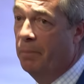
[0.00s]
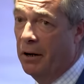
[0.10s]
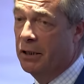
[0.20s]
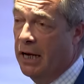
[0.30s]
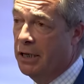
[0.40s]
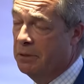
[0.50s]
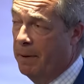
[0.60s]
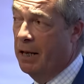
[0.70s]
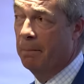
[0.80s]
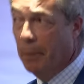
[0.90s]
politics has
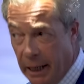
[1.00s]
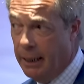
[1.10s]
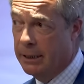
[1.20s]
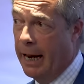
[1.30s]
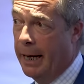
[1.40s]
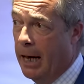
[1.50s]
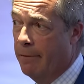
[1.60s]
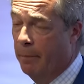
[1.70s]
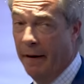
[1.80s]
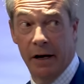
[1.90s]
been completely taken
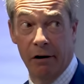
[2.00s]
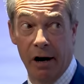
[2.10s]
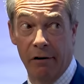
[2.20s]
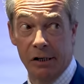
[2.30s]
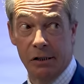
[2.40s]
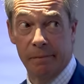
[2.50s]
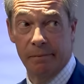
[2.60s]
over by the careerist.